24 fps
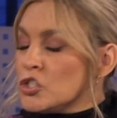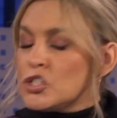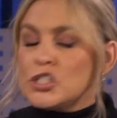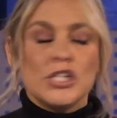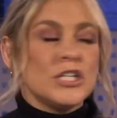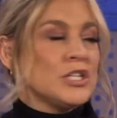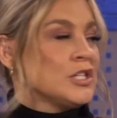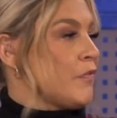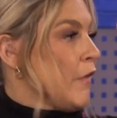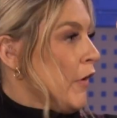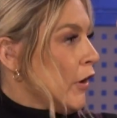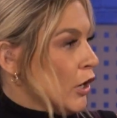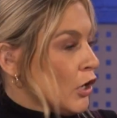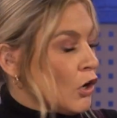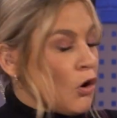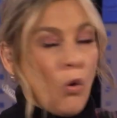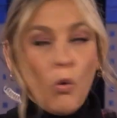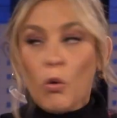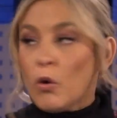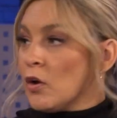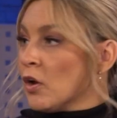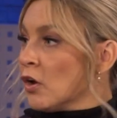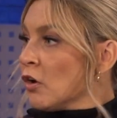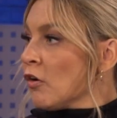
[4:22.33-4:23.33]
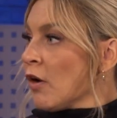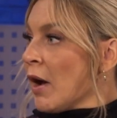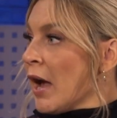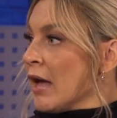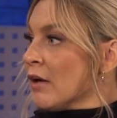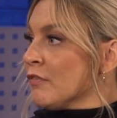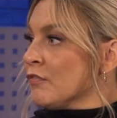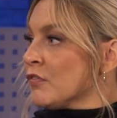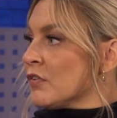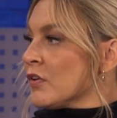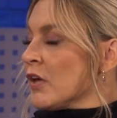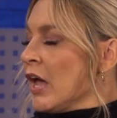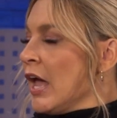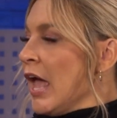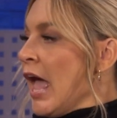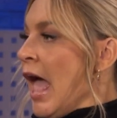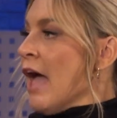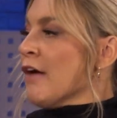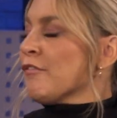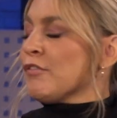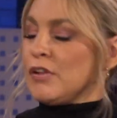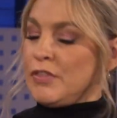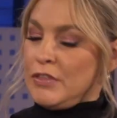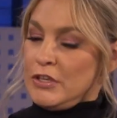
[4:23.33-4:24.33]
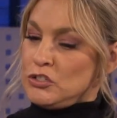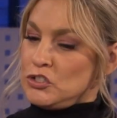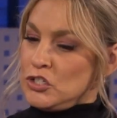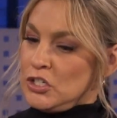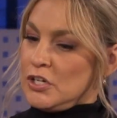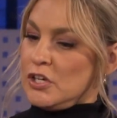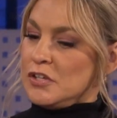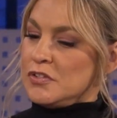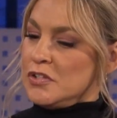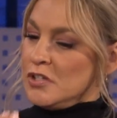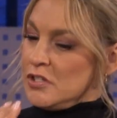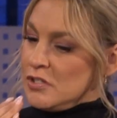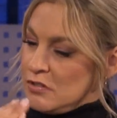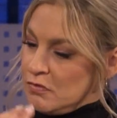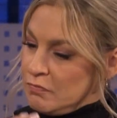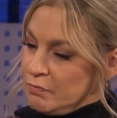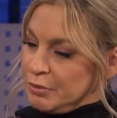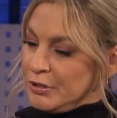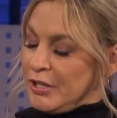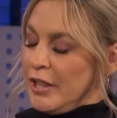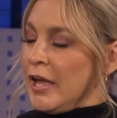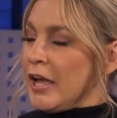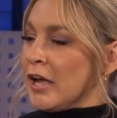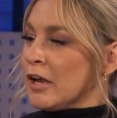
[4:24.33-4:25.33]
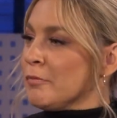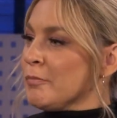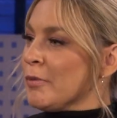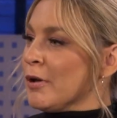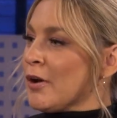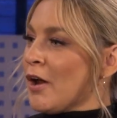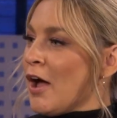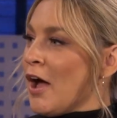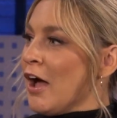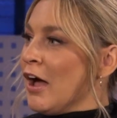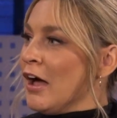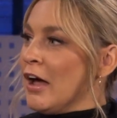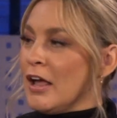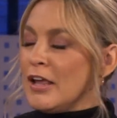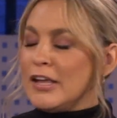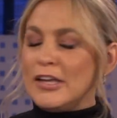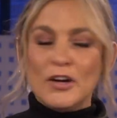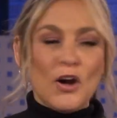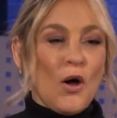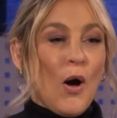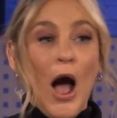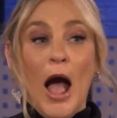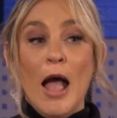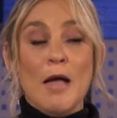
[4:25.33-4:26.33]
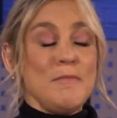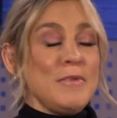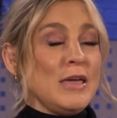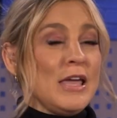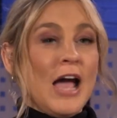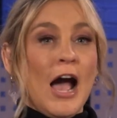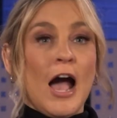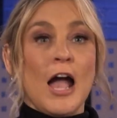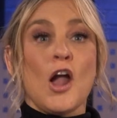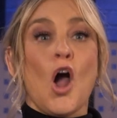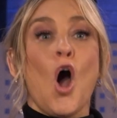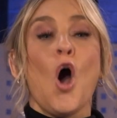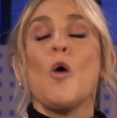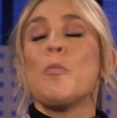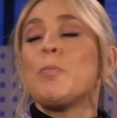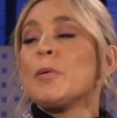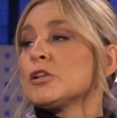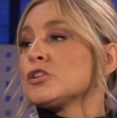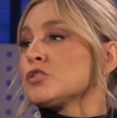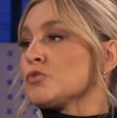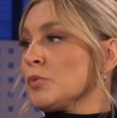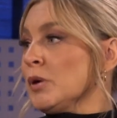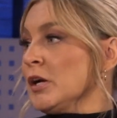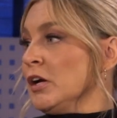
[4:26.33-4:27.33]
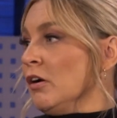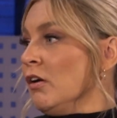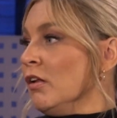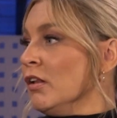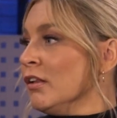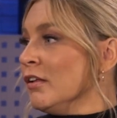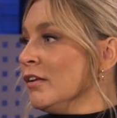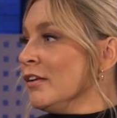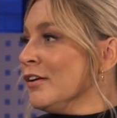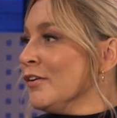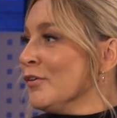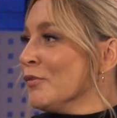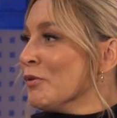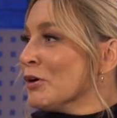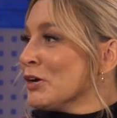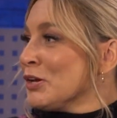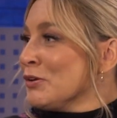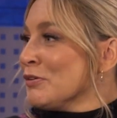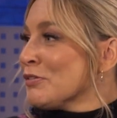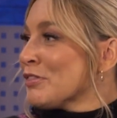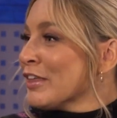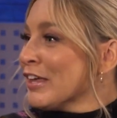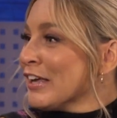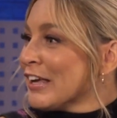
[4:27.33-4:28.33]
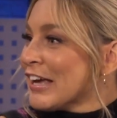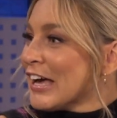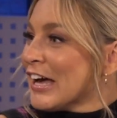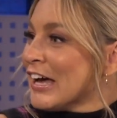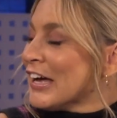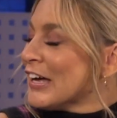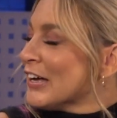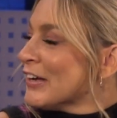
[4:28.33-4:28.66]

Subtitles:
She's very choreographed. Everything she does is planned, but, you know, I hope it's real. What do you think?